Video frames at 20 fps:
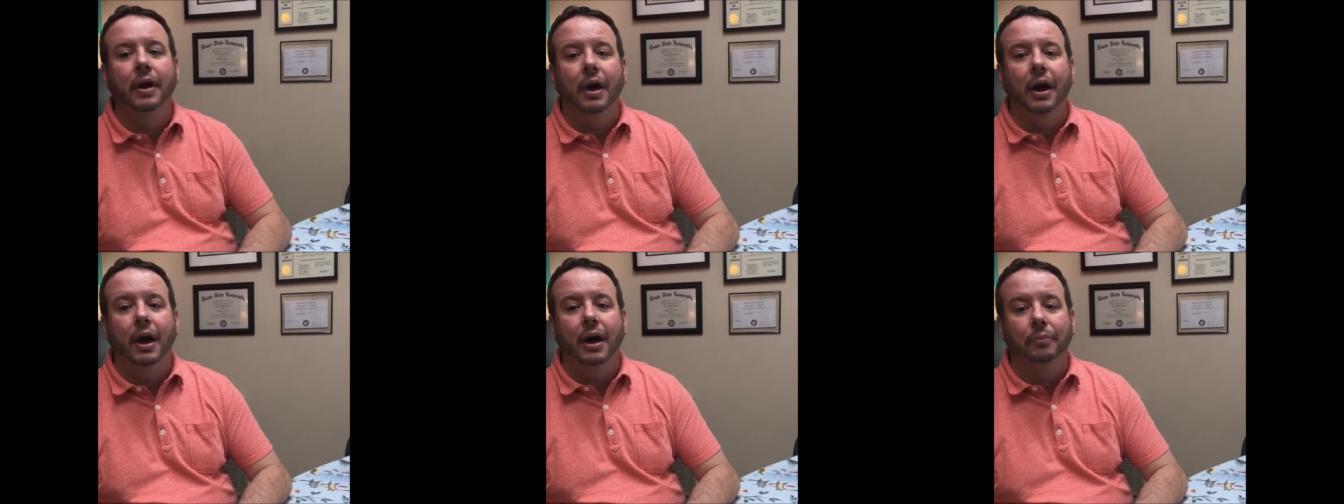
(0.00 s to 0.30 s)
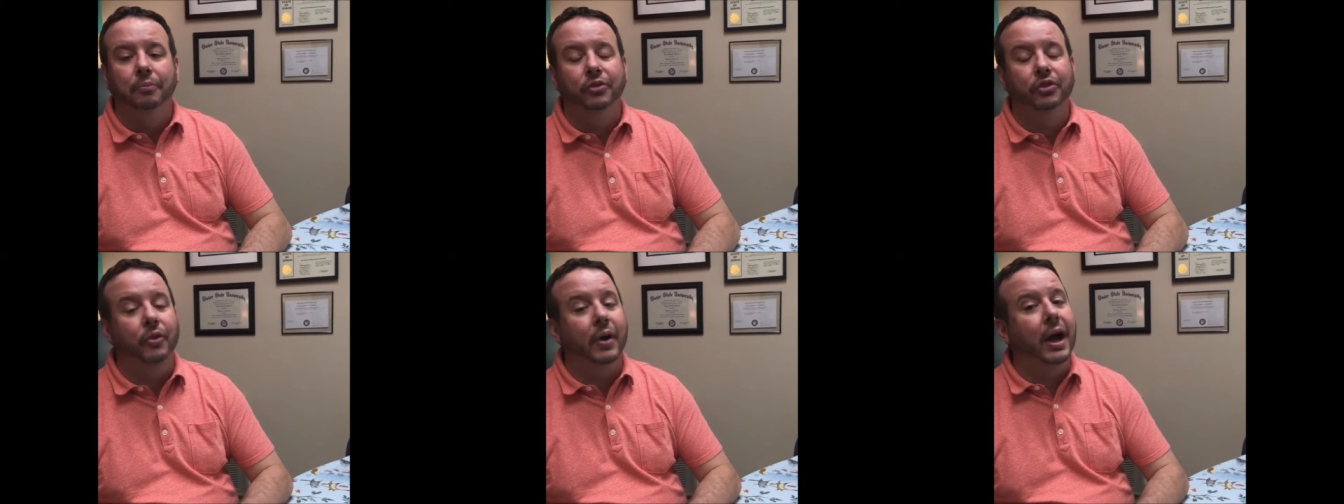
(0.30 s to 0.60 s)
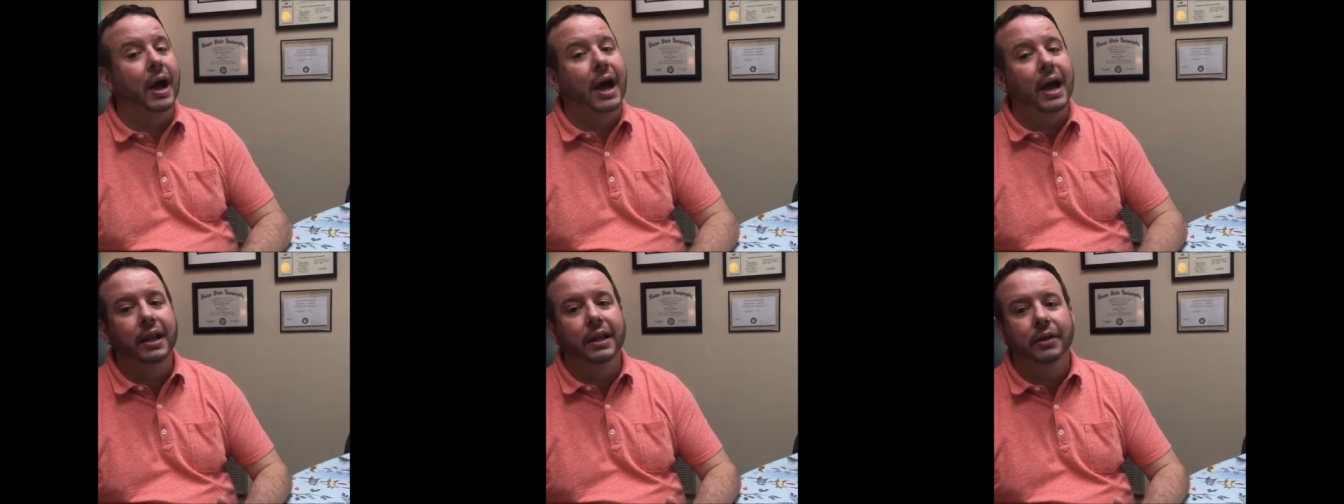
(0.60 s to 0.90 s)
Um, so I
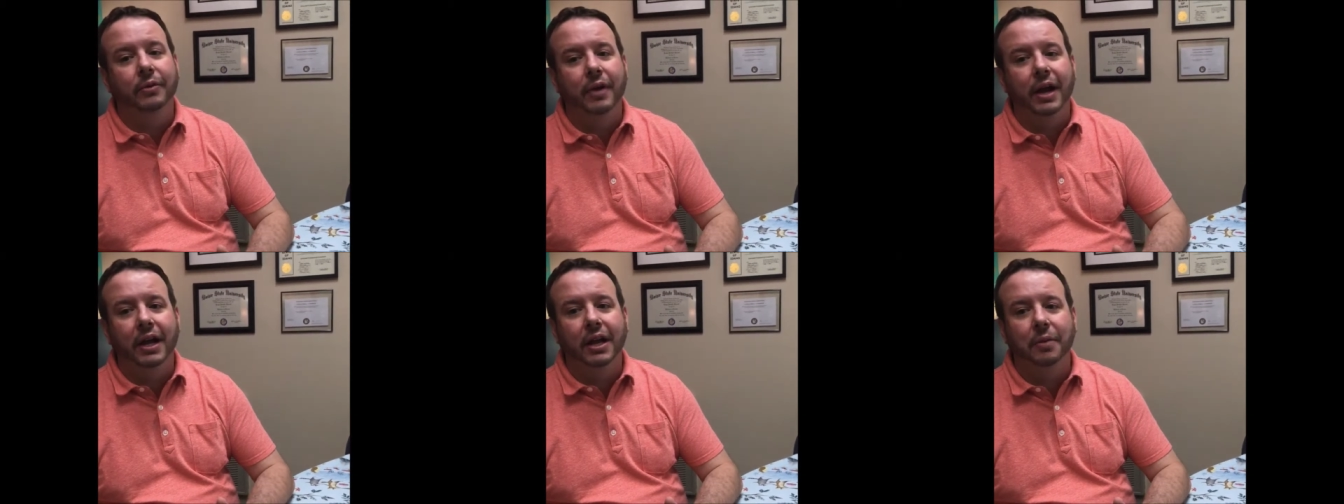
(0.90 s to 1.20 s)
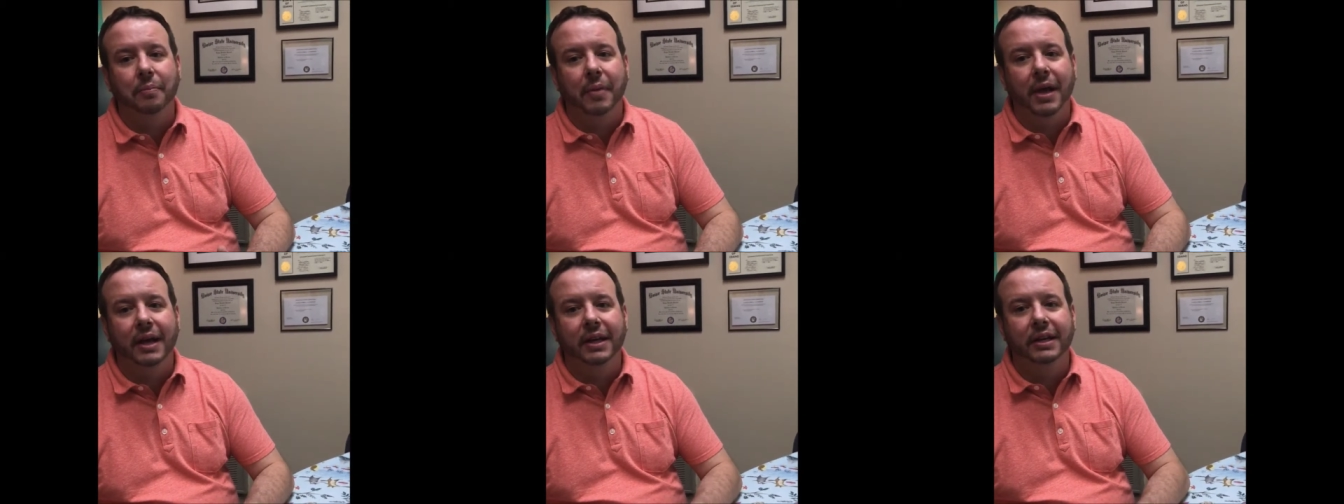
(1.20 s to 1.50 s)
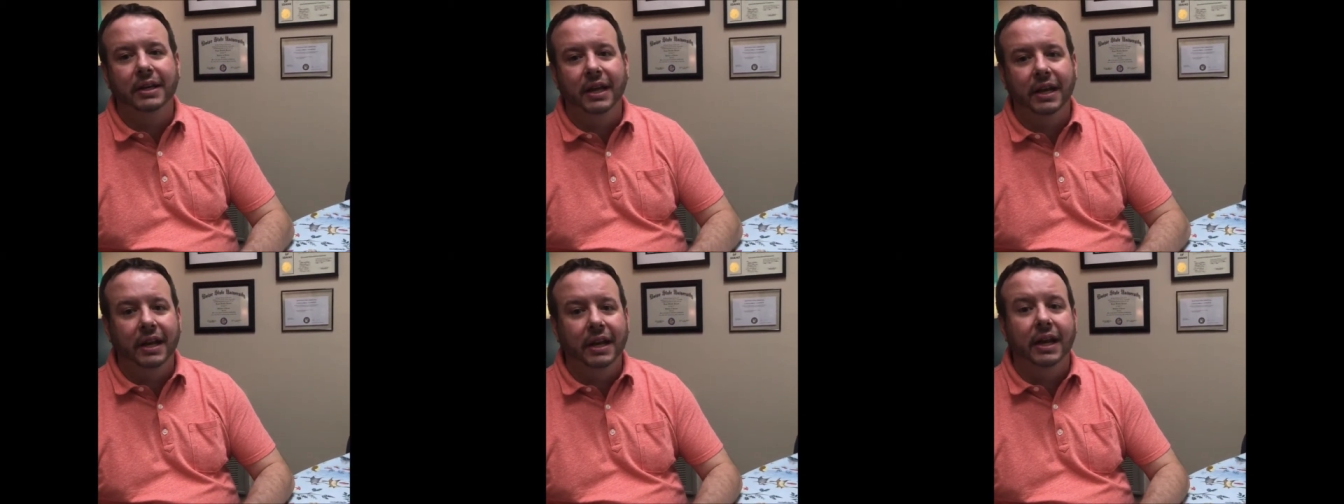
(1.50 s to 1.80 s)
highly
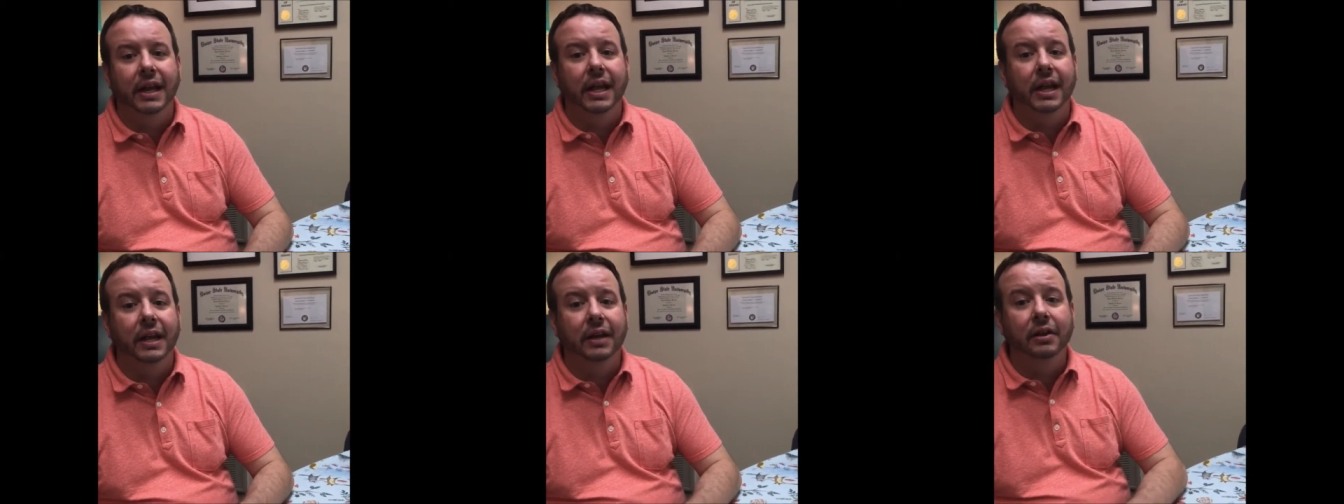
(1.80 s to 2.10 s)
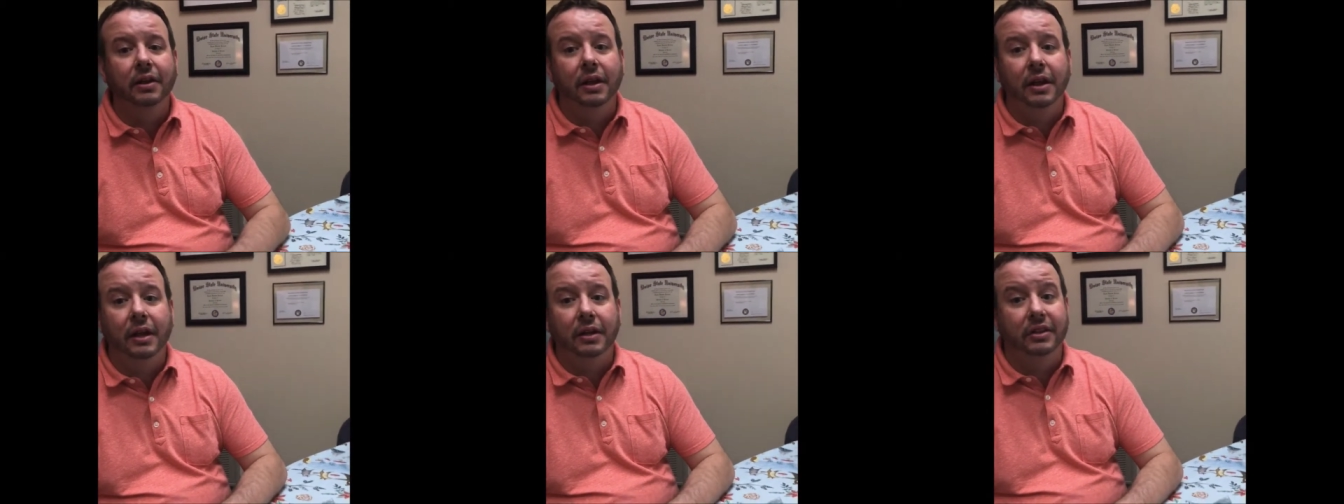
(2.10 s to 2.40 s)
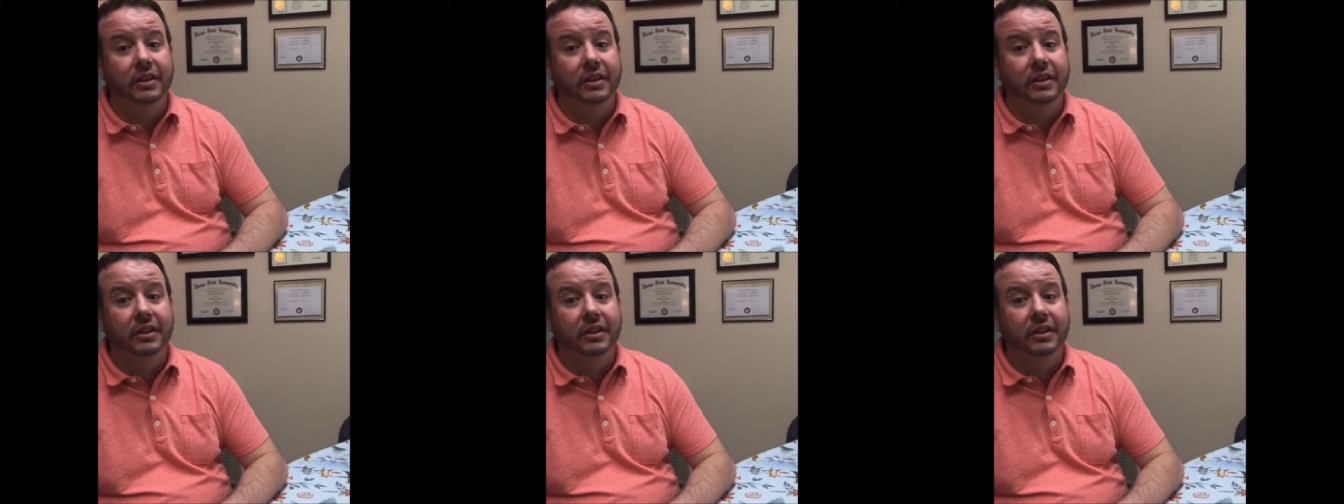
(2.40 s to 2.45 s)
recommend getting in.